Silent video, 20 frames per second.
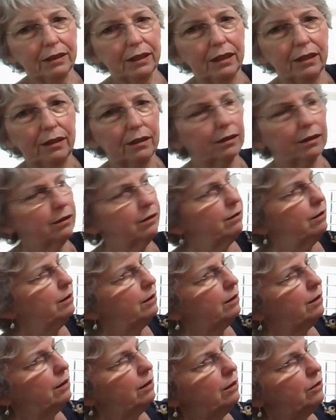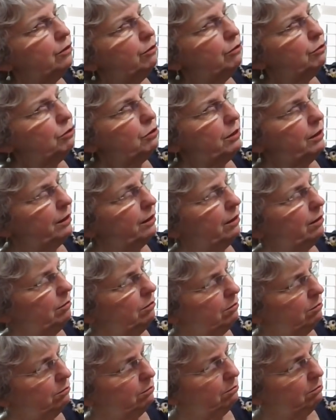here, and usually
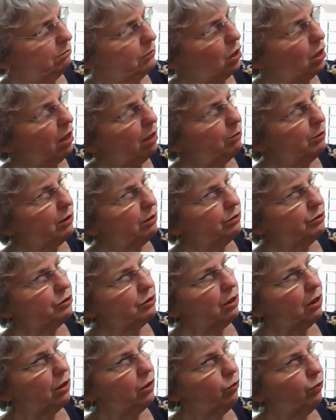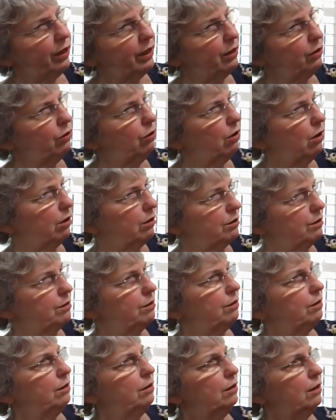almost all the way
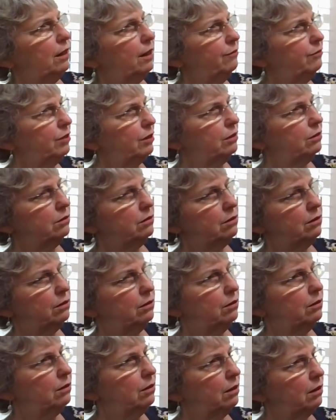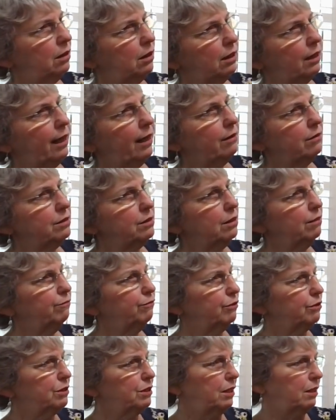across. Have to allow some
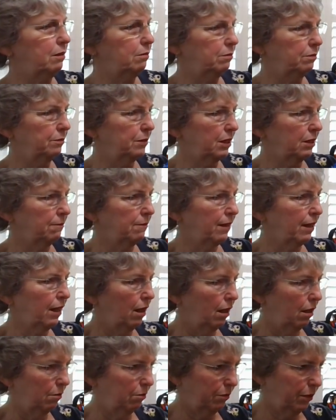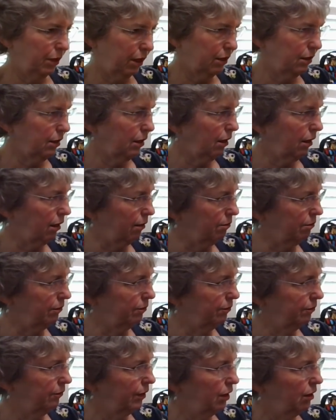for seams. But
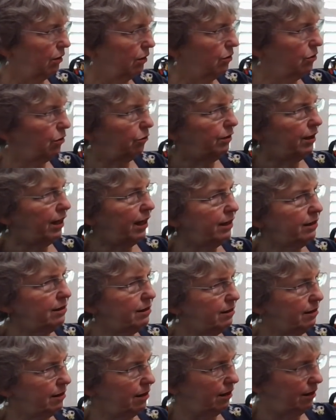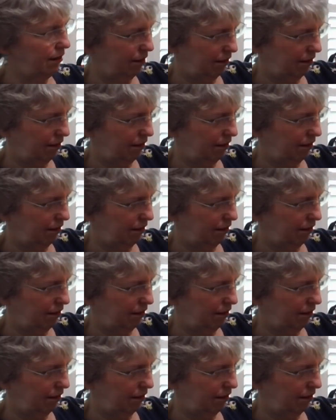so that's